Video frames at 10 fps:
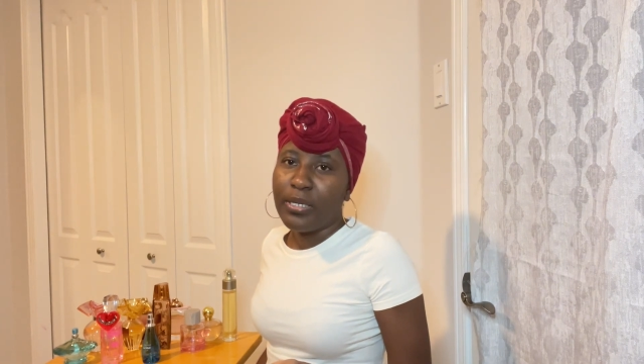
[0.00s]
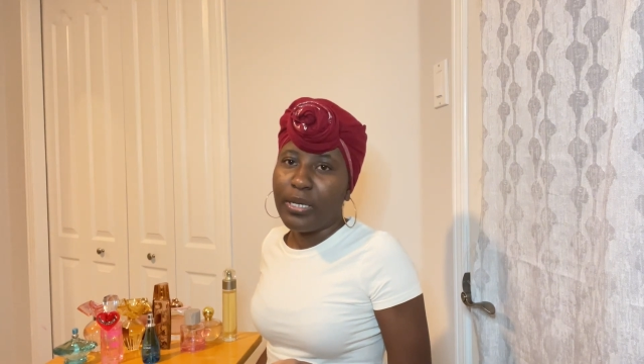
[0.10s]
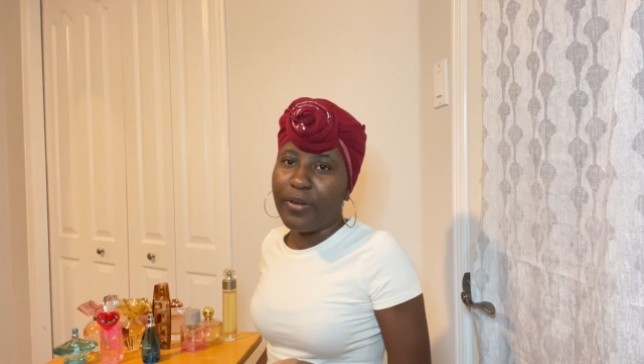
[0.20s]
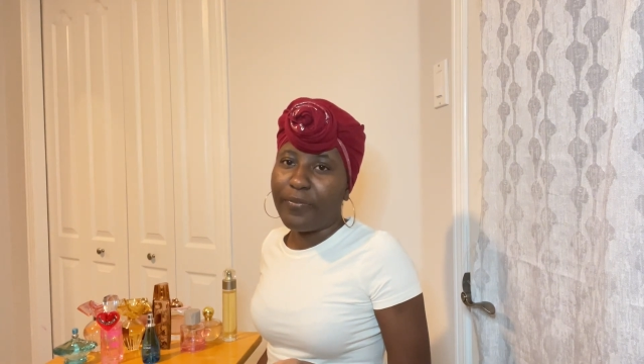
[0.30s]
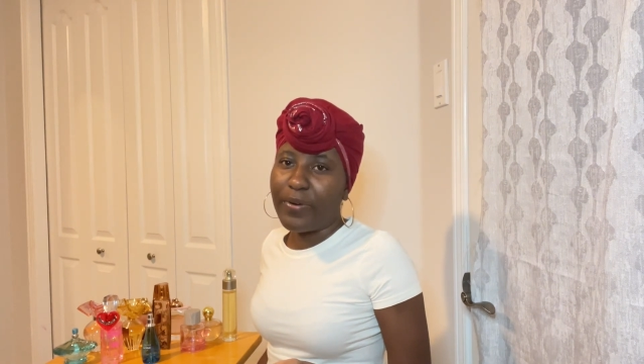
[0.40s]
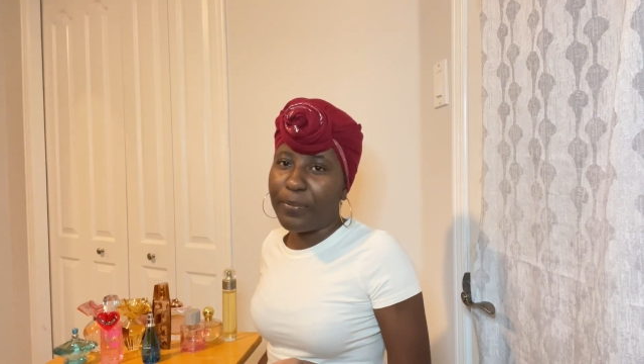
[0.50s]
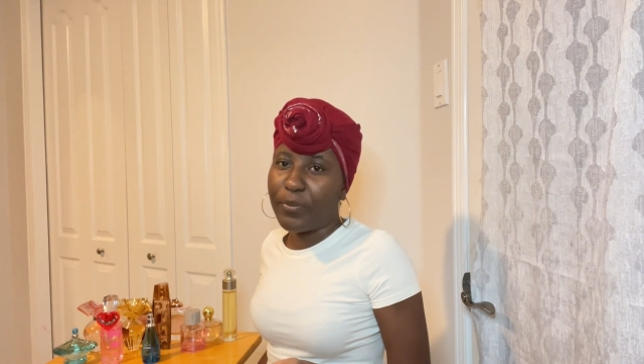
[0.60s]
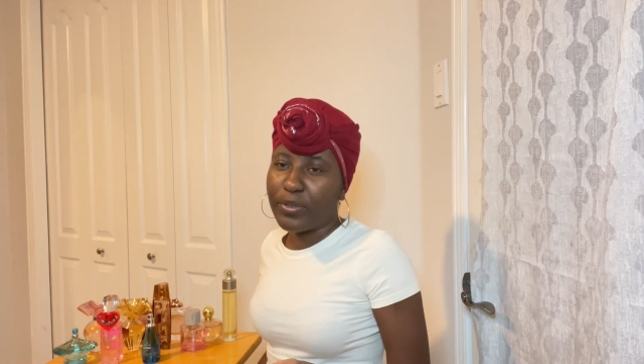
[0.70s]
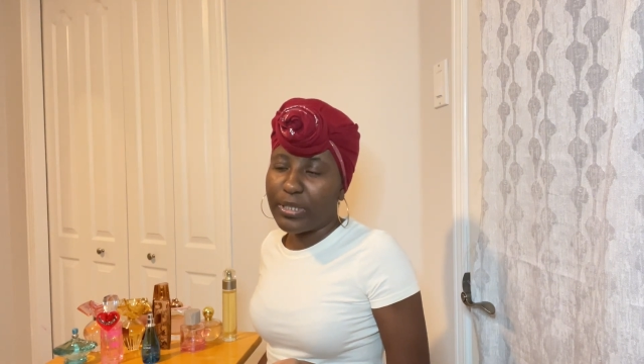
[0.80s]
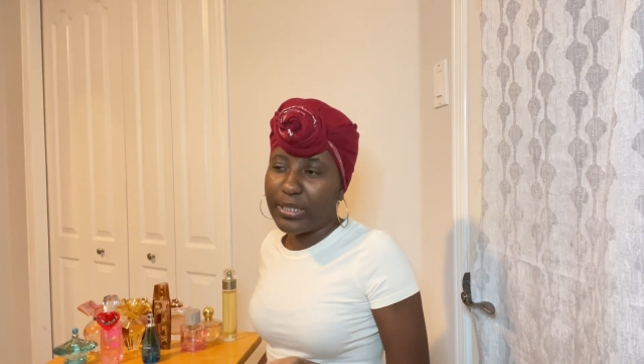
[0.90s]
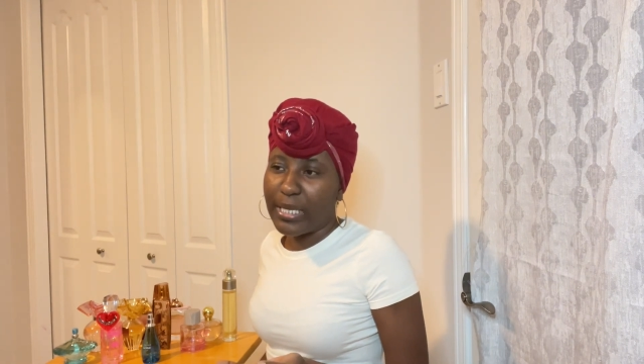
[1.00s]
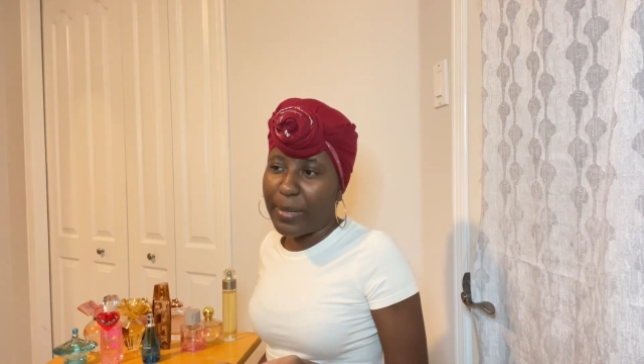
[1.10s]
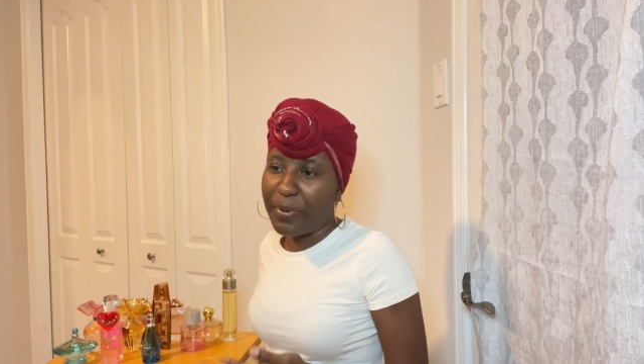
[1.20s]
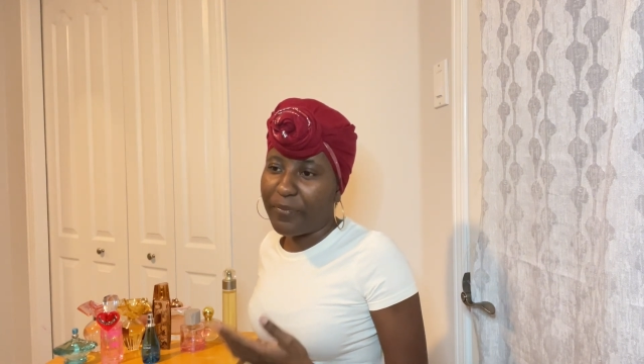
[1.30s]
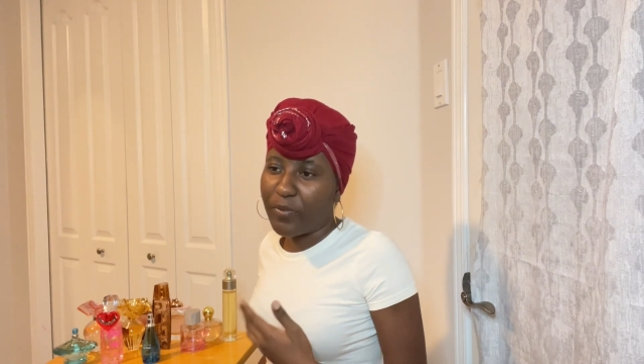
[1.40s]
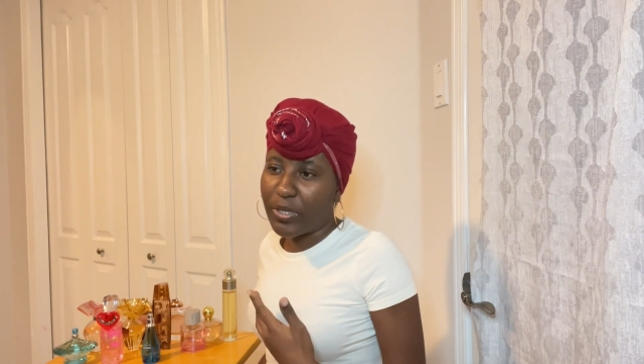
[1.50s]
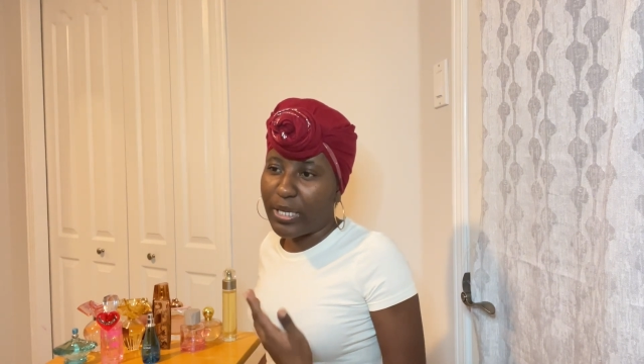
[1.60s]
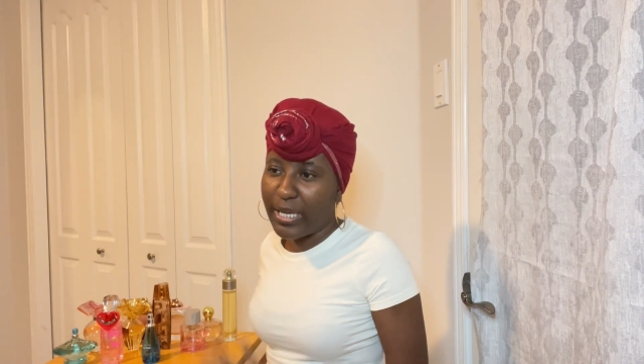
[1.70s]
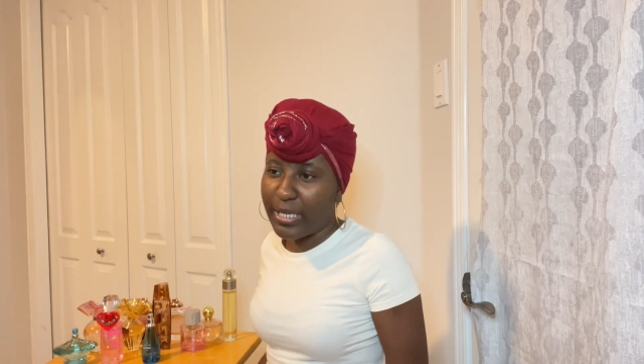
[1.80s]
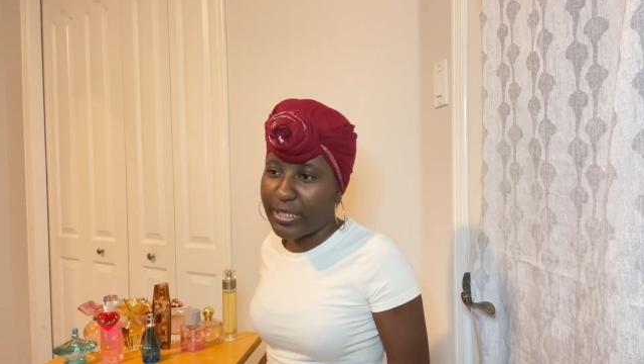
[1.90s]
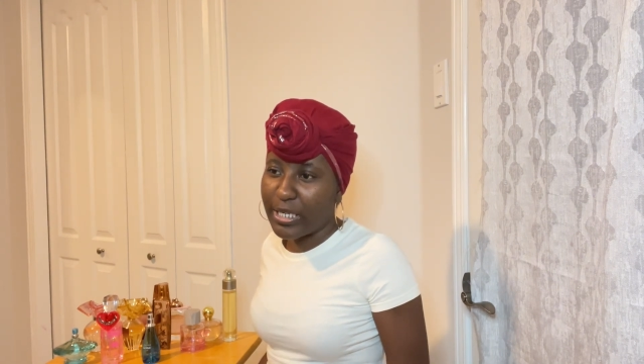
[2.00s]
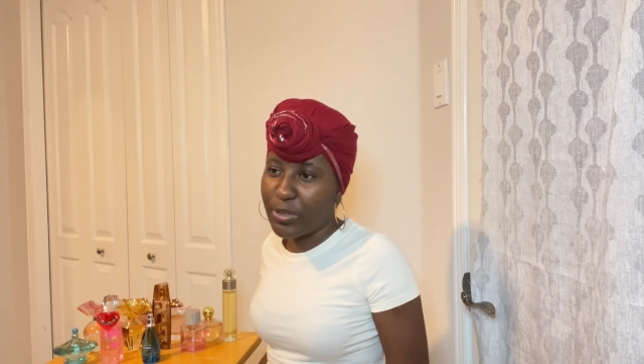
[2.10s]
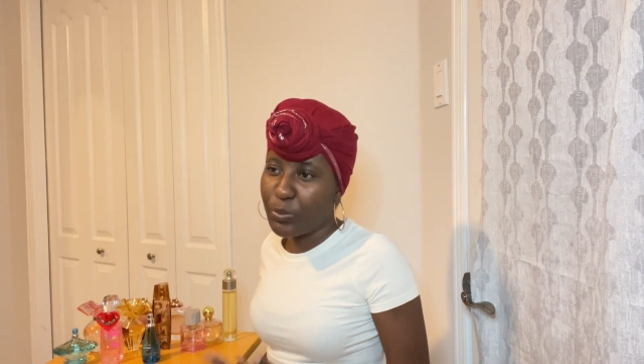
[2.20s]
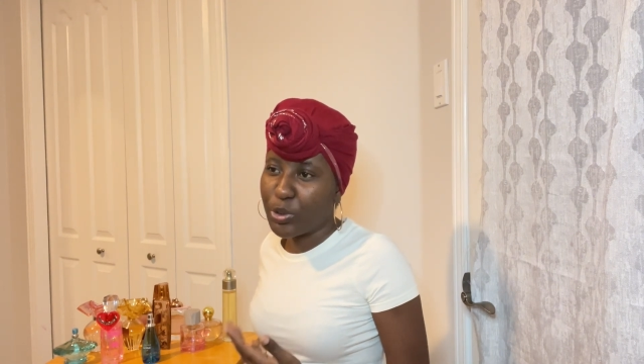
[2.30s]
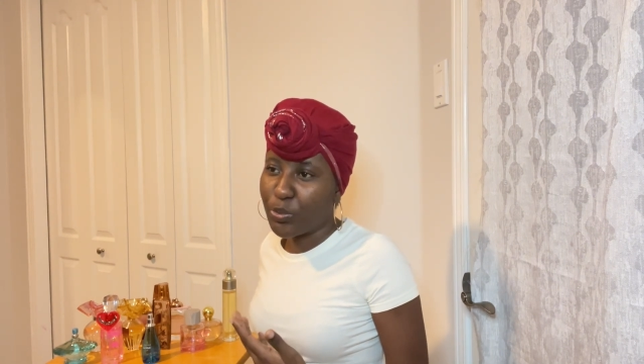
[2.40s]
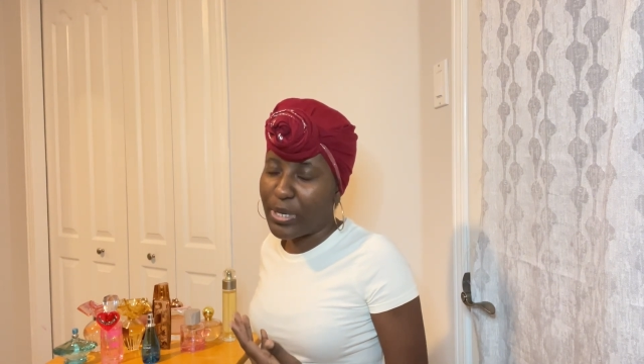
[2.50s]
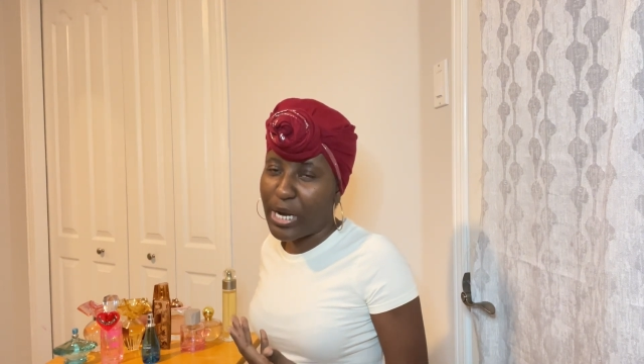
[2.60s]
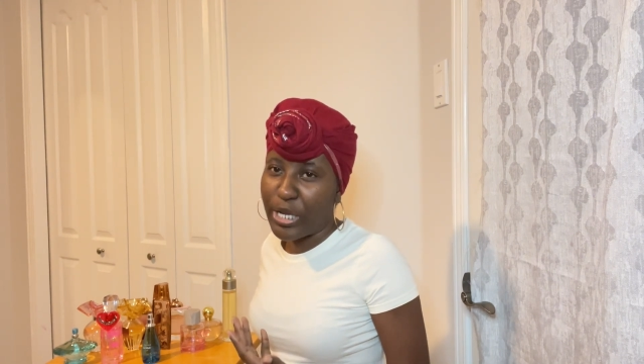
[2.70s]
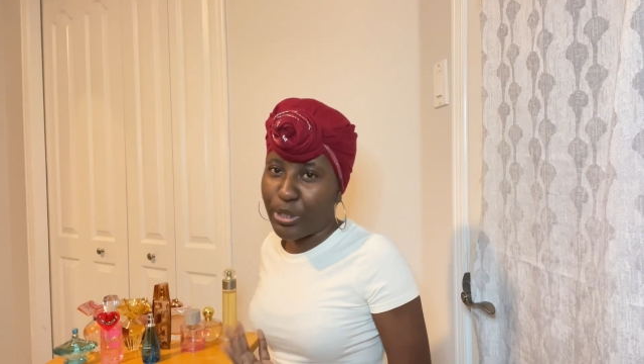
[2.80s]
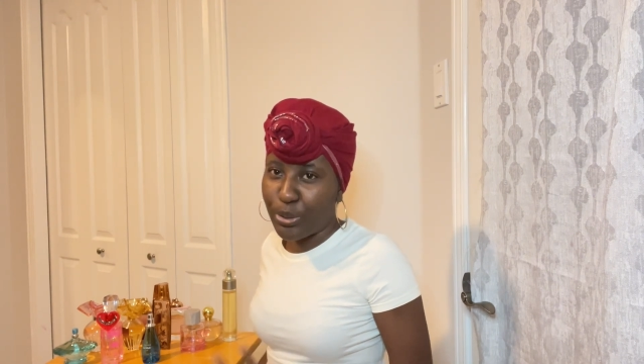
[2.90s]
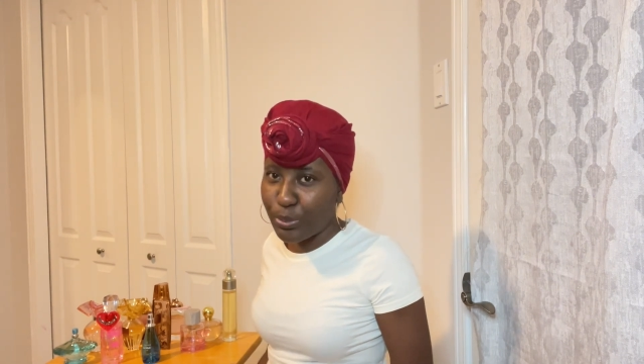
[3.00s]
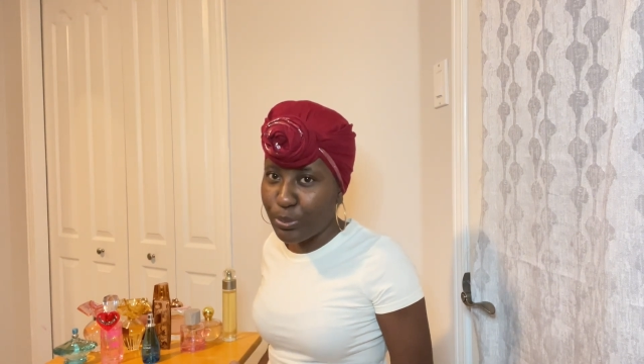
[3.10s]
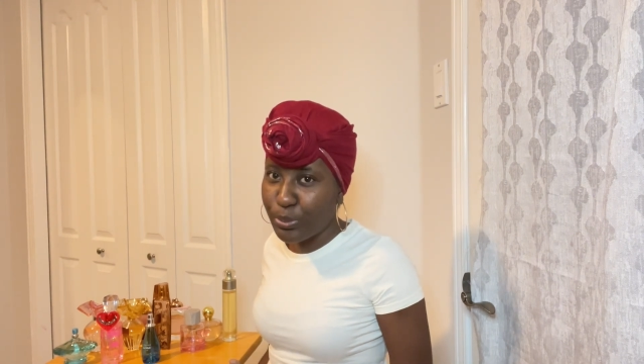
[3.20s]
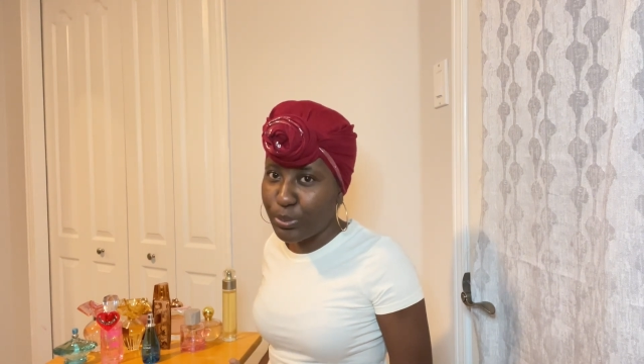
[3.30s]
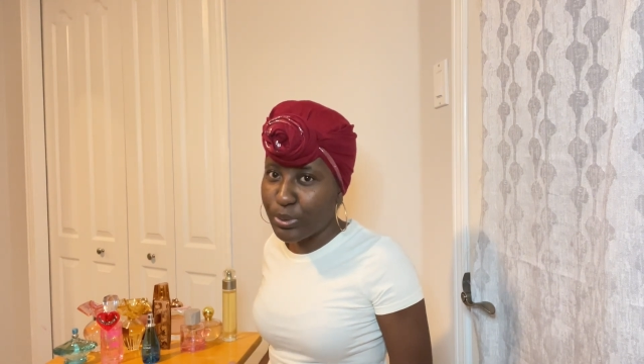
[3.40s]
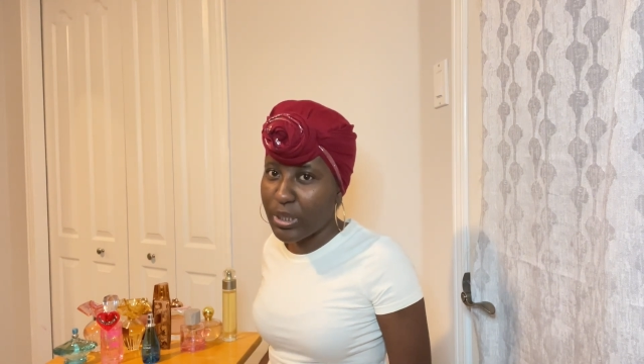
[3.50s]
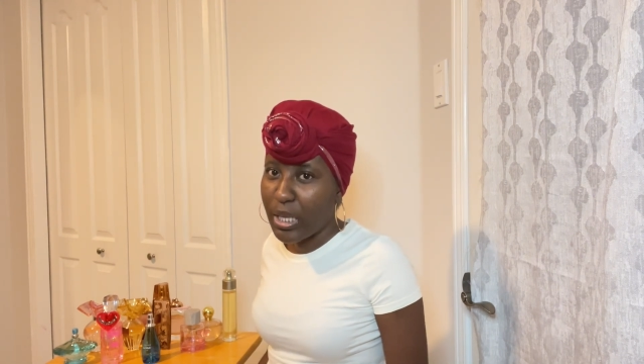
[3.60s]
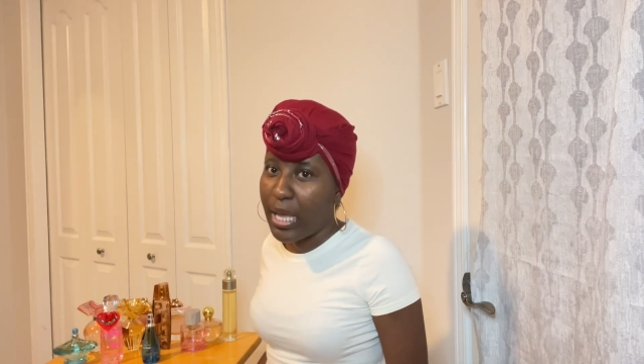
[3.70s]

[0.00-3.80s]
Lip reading: if I'm the type of occasion, which one I use,